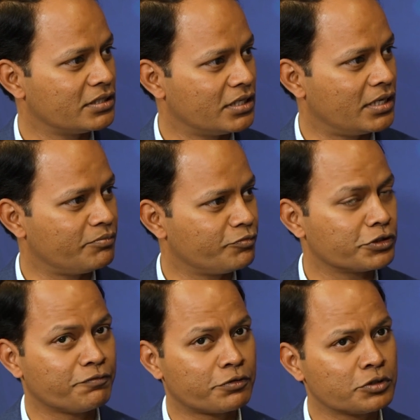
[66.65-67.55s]
Um, for
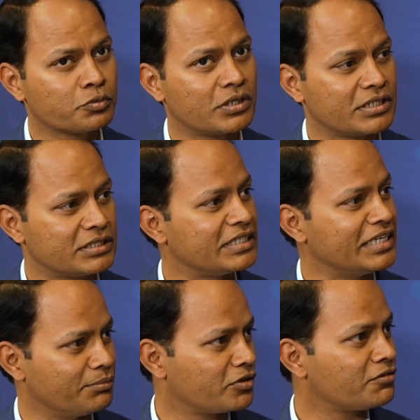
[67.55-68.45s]
the first one is the
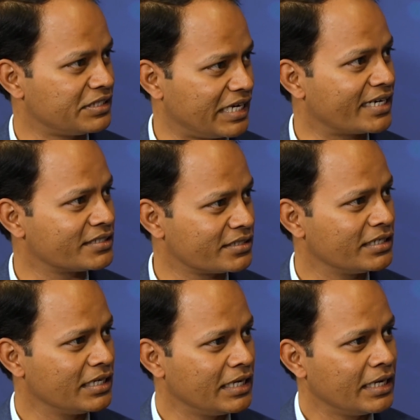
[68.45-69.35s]
number of attacks.
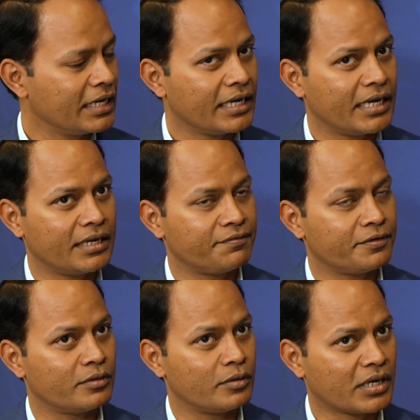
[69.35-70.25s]
Sure. And if
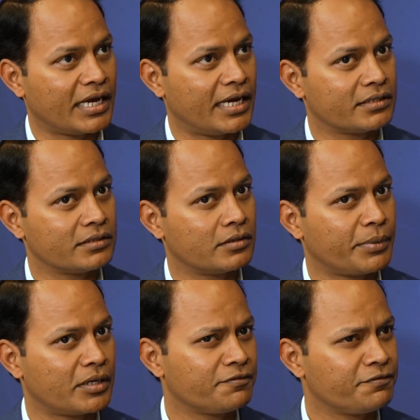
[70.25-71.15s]
you look at, you know,
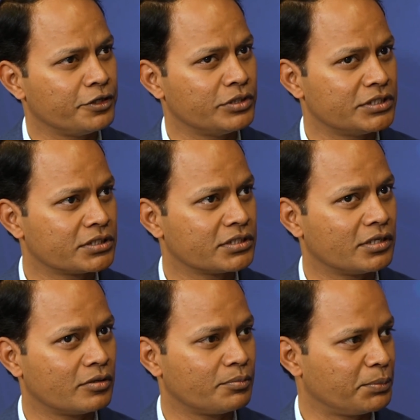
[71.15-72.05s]
about a few years
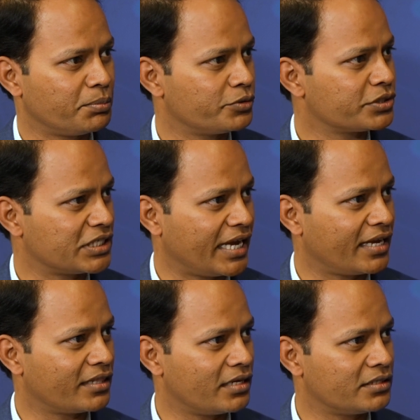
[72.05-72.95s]
ago, people were
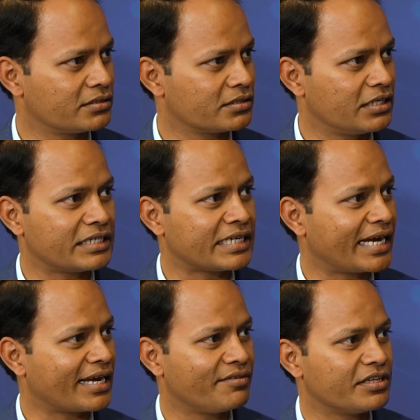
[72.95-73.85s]
saying there is an
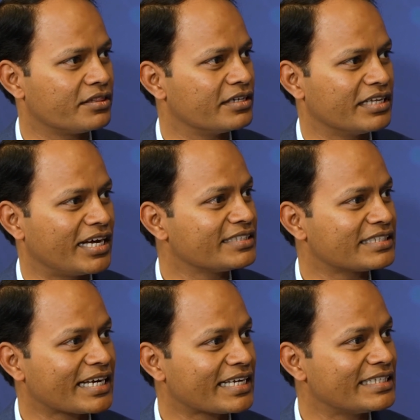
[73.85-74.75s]
attack every 39
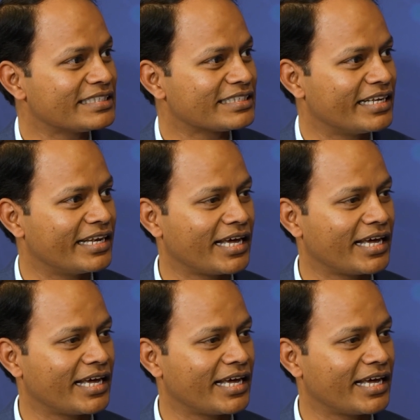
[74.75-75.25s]
seconds, and